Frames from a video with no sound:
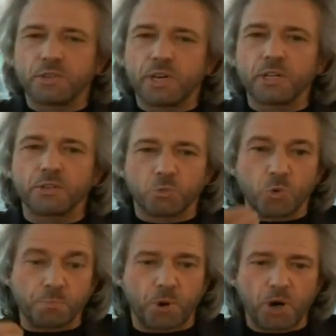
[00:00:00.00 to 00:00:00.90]
that tell us
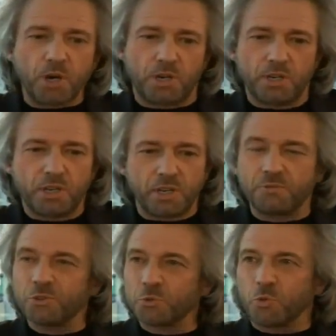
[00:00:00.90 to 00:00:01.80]
we're part
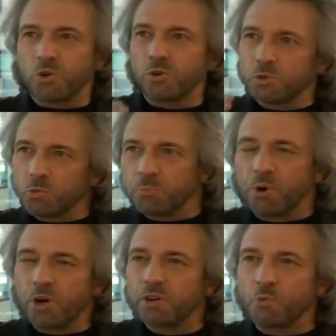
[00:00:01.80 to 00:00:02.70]
of this world and we're
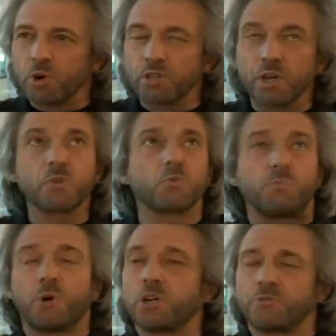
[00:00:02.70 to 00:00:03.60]
part of one another, we're
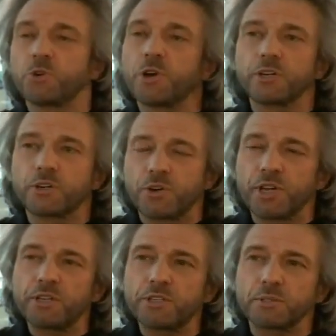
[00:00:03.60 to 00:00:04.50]
part of a greater
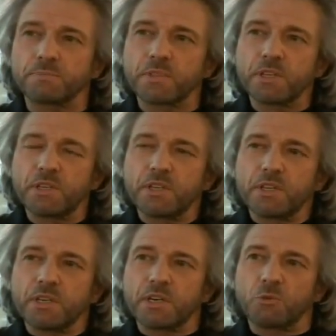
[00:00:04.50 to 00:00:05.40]
creation.
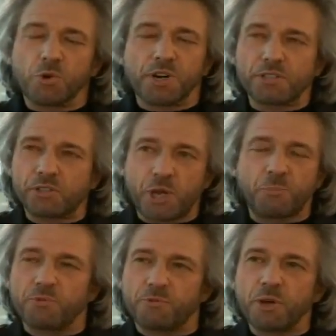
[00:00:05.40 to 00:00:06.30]
Uh, we're not
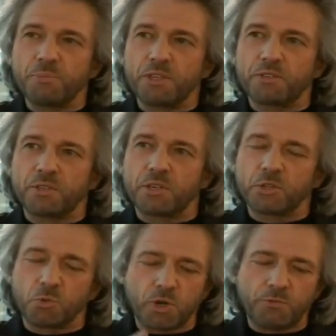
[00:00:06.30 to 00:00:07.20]
separate from these
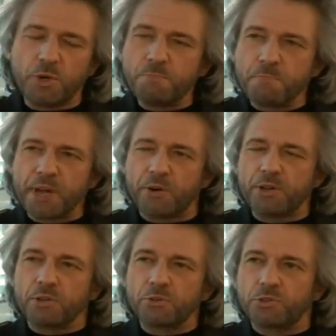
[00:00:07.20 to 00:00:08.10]
things. What if we
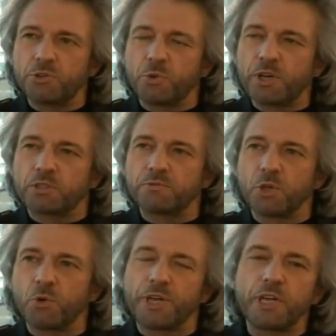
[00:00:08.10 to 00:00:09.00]
marry those two ways of
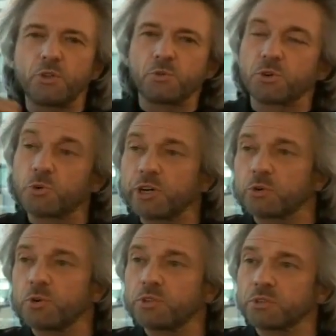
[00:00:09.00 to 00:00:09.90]
knowing into a greater
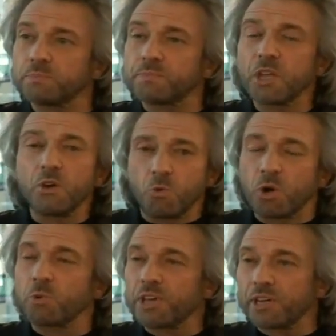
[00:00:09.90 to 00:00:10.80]
wisdom?
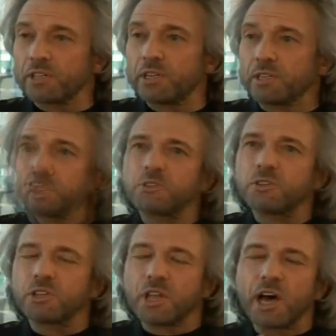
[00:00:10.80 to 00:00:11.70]
Where will that lead us?
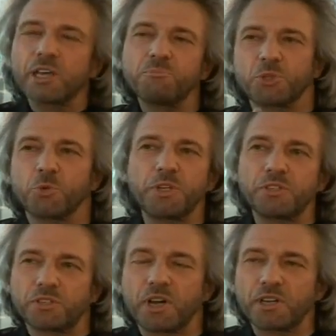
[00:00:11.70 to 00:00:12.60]
The line
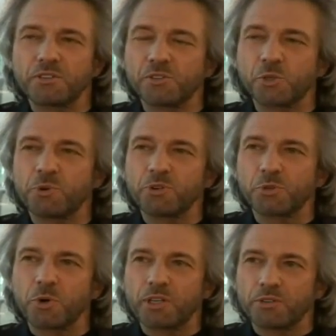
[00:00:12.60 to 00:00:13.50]
between science and
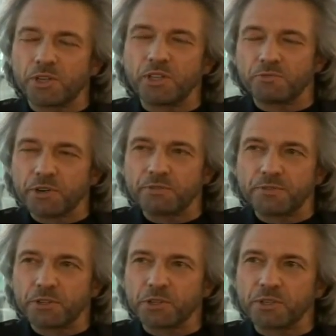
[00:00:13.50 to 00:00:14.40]
spirituality is getting very
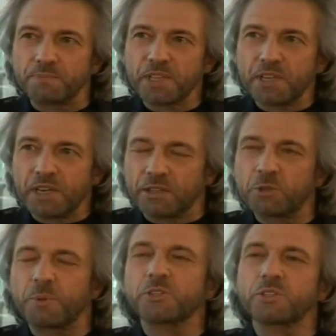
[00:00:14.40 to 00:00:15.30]
fuzzy, and
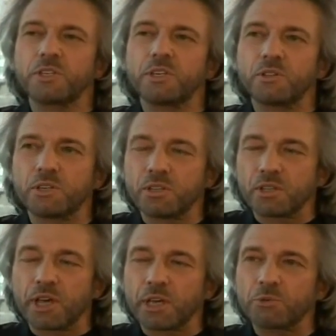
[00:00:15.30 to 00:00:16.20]
especially in, in the
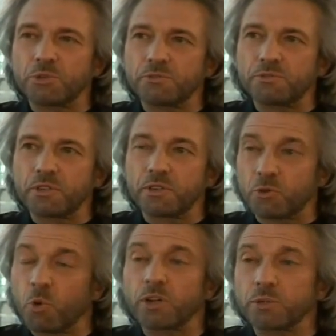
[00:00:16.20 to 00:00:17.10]
language of, uh, of
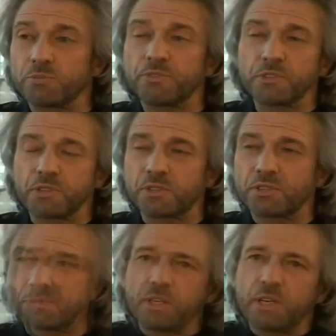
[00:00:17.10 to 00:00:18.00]
quantum
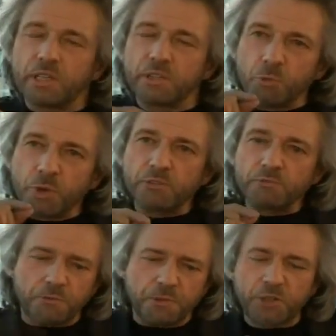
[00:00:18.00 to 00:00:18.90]
physics. And if we
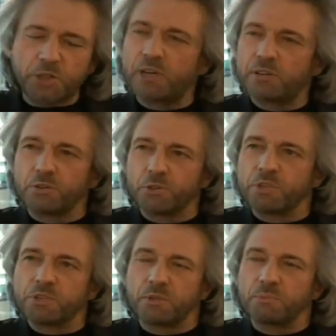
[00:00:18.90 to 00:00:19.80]
can flesh out those
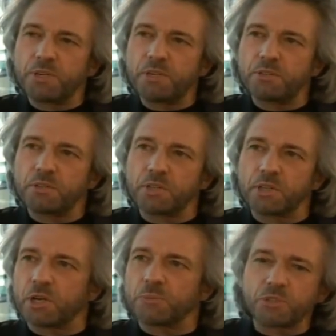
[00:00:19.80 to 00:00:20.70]
missing pieces,
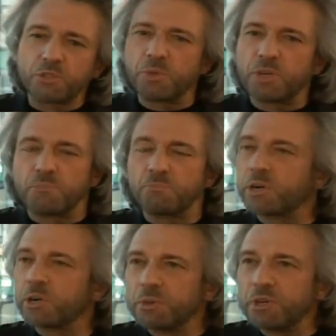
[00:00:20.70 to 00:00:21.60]
and it helps us to become
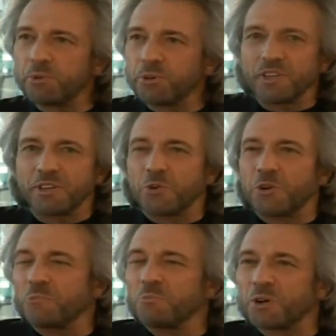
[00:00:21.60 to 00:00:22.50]
better people and
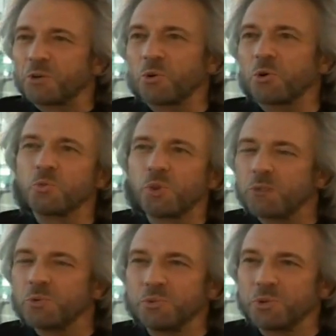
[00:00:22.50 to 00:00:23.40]
create a better world, why
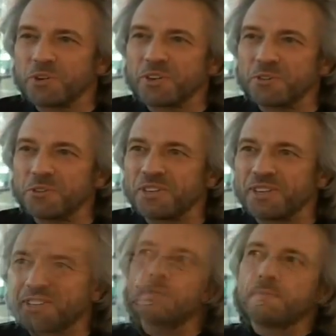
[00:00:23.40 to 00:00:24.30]
wouldn't we want to do
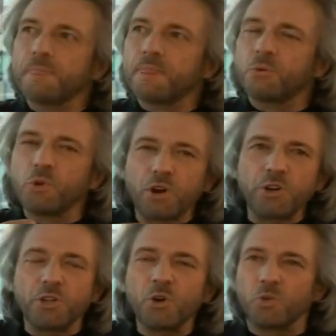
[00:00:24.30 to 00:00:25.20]
that? We
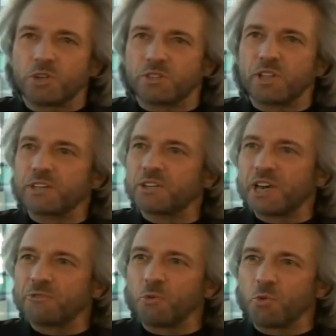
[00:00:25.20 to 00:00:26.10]
already know what it's like to
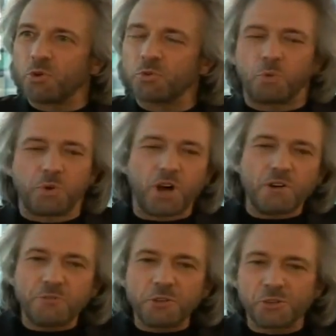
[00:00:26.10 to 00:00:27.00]
have a world where we all
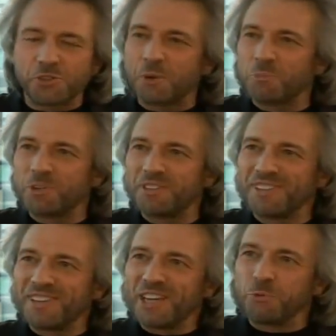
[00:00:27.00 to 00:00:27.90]
feel separate
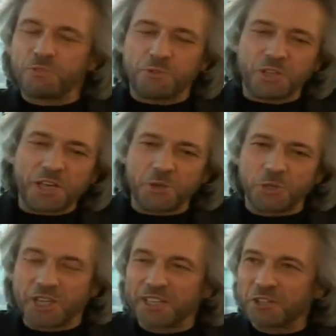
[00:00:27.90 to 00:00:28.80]
and we feel like
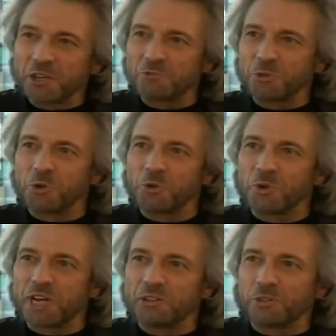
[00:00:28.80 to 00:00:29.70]
there's not enough to go
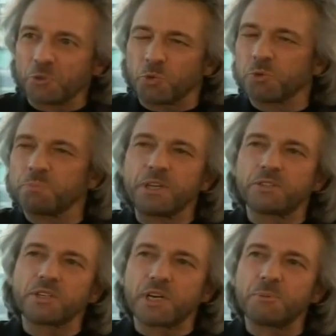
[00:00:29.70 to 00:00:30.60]
around. It's a world
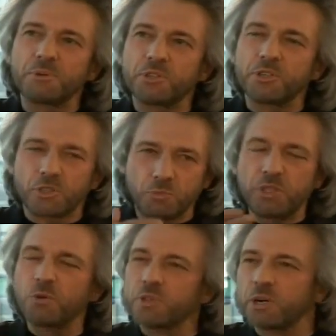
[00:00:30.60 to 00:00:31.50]
based in competition. We
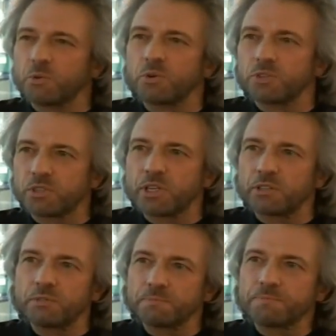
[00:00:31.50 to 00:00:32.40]
know where that world has led
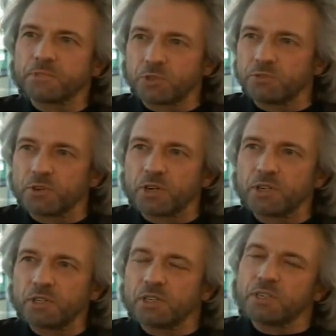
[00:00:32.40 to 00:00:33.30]
so
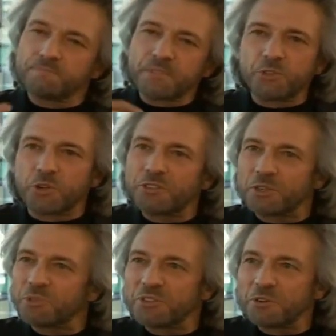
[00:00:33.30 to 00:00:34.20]
far. Let's try
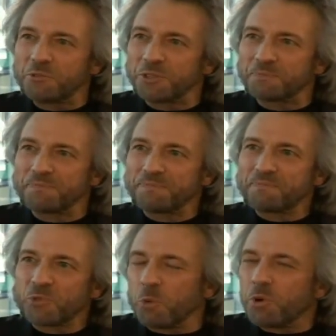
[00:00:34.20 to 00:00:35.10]
something different.
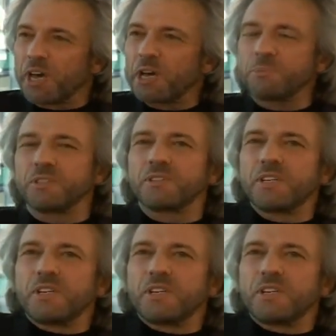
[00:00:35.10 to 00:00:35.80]
What would happen